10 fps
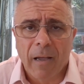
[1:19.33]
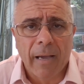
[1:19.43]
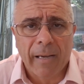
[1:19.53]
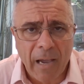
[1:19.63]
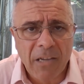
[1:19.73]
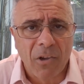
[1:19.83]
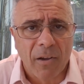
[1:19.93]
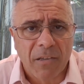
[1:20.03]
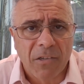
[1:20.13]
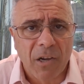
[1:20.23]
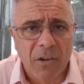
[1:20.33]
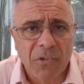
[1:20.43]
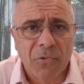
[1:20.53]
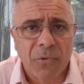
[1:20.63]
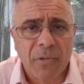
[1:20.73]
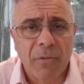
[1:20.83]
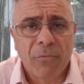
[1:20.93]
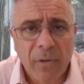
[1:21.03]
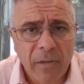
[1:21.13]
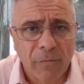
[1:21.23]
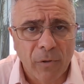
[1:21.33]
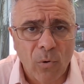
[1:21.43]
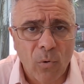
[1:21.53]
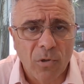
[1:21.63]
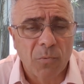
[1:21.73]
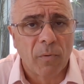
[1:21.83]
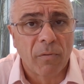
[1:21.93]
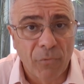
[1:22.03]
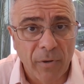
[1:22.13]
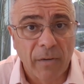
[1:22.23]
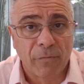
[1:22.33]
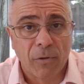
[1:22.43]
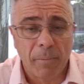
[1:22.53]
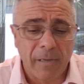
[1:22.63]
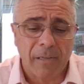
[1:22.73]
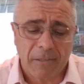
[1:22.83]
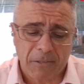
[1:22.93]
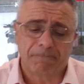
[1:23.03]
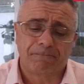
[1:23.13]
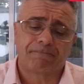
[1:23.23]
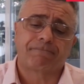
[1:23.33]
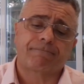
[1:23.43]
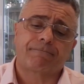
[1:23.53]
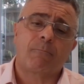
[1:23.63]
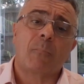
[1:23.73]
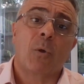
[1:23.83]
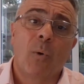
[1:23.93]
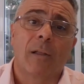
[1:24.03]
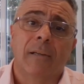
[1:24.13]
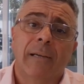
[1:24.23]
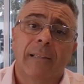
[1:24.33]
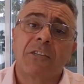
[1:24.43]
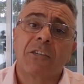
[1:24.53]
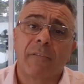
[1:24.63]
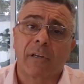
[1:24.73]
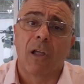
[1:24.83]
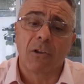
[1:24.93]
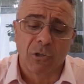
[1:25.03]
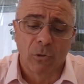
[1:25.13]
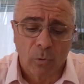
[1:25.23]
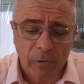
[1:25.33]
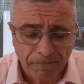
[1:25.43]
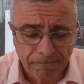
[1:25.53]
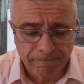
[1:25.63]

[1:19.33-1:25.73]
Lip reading: a case like this goes through 3 different courts with 3 different opinions? Well, let's have a closer look.